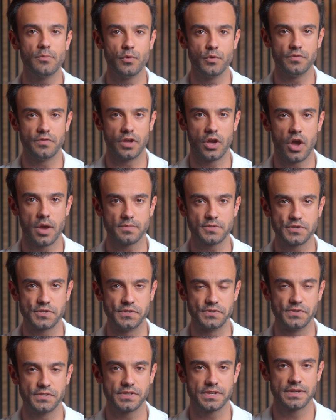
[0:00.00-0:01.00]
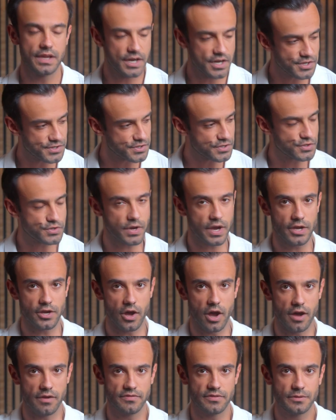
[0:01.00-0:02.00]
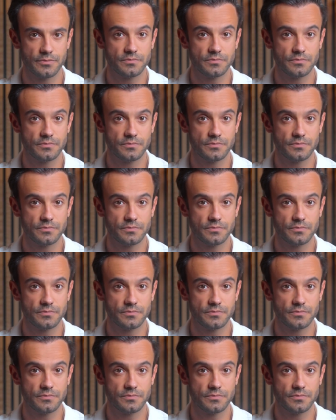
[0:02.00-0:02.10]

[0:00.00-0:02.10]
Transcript: moving options. Here's the trade-off.